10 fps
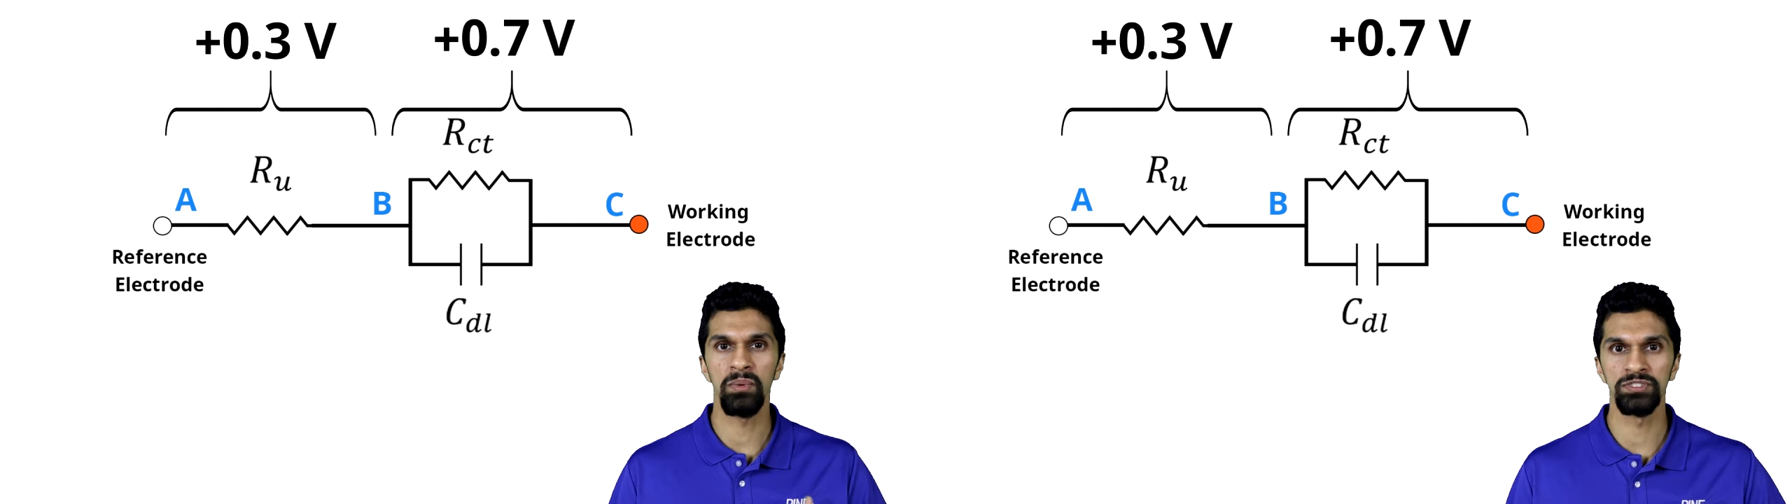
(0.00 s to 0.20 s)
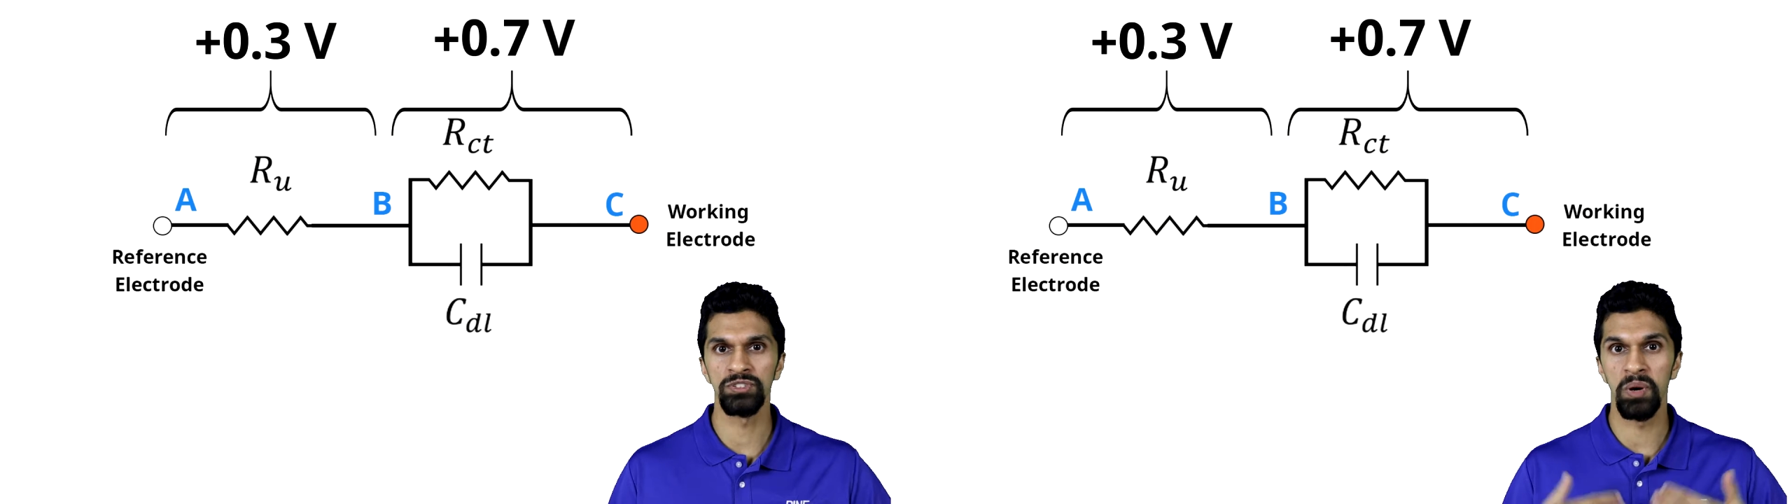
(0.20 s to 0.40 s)

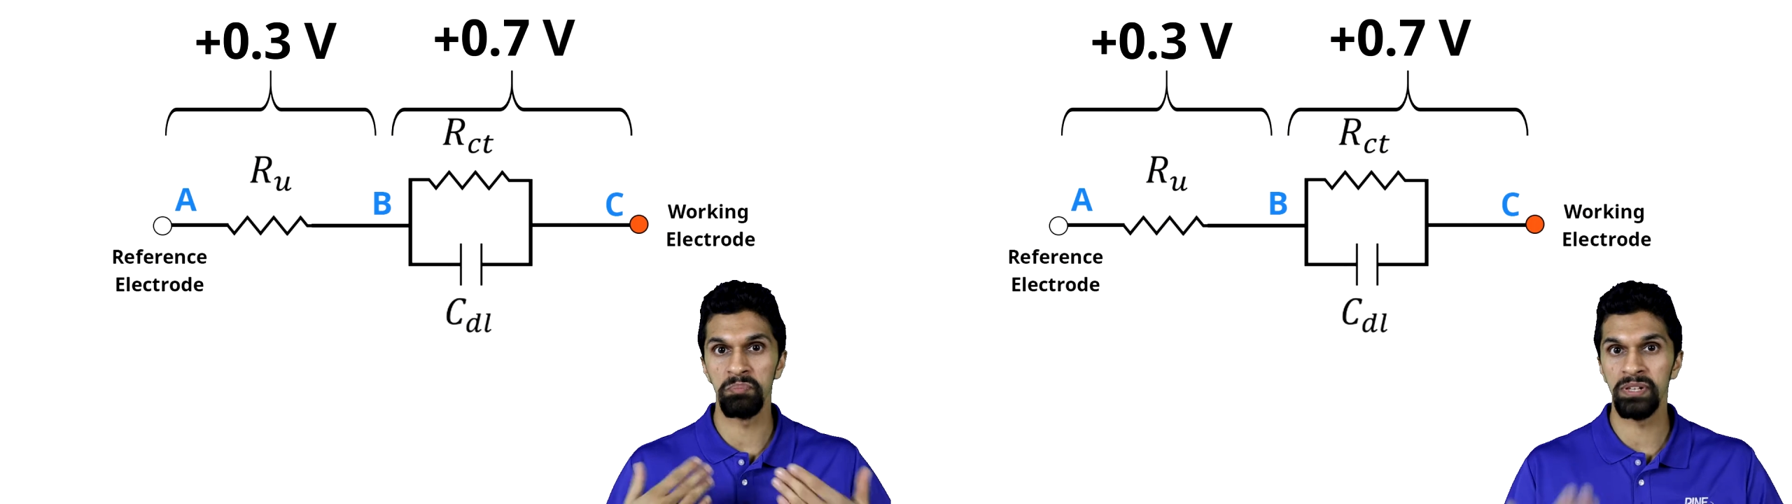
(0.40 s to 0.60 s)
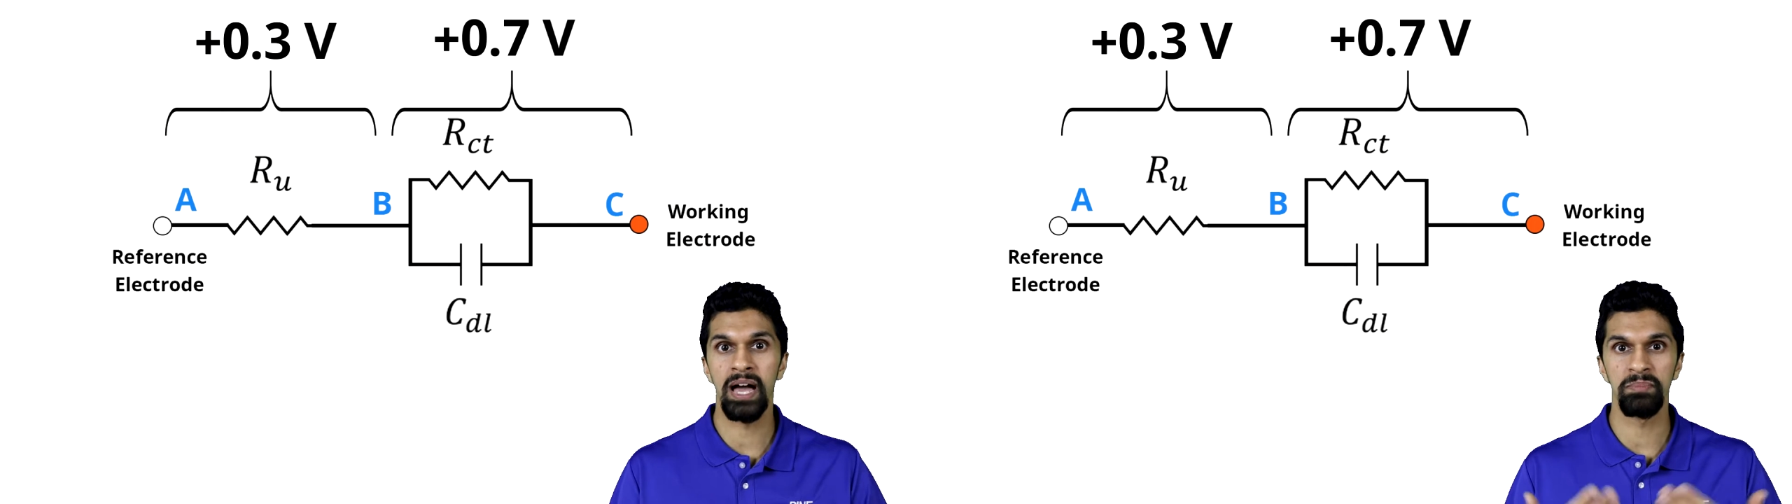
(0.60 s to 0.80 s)
want to
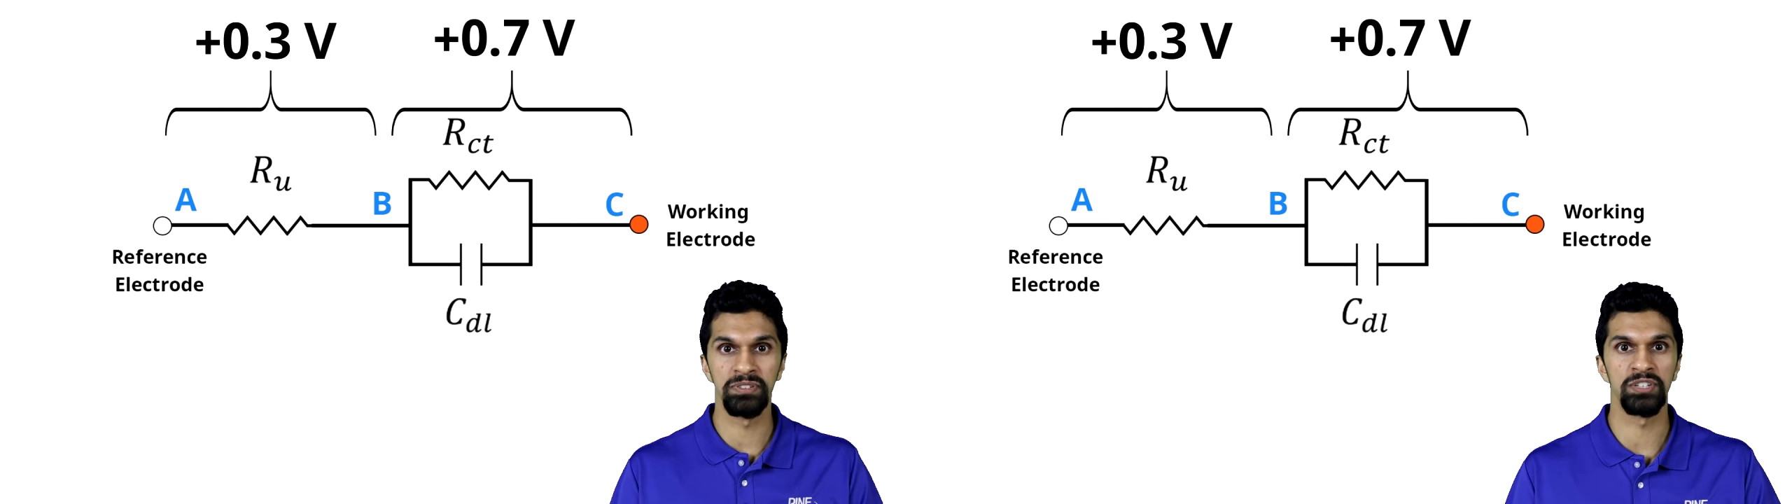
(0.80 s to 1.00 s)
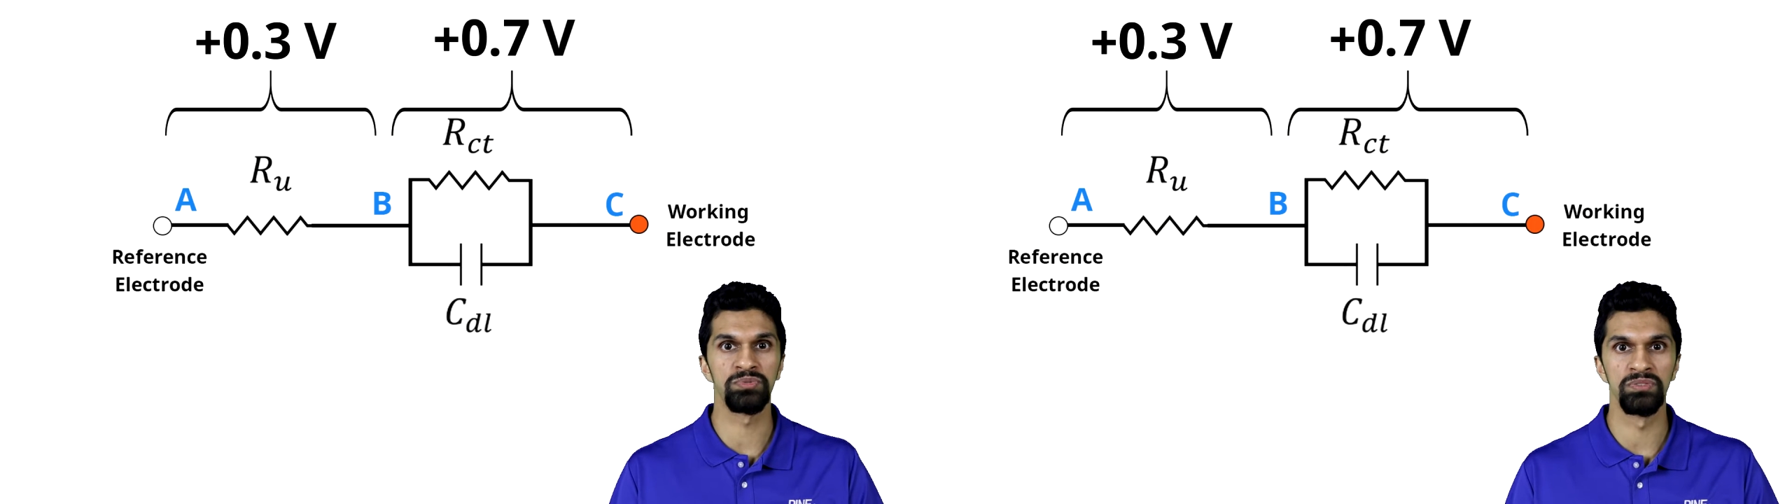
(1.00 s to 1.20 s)
apply
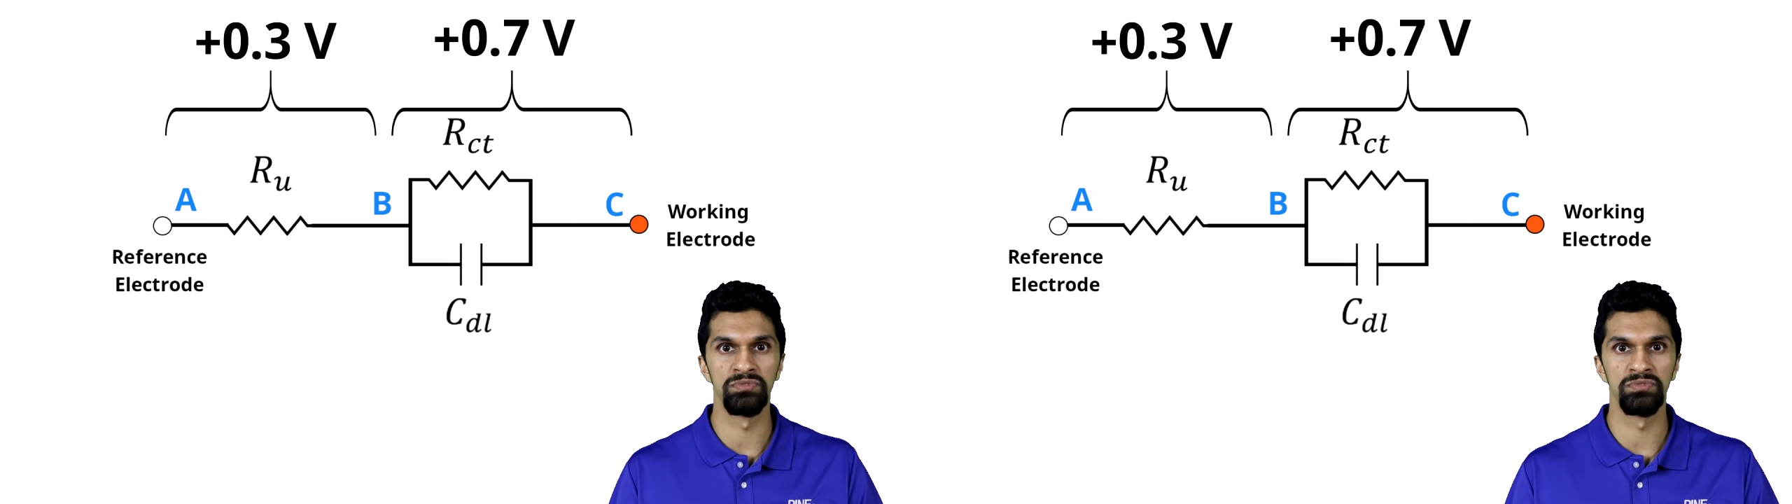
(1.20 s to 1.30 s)
+1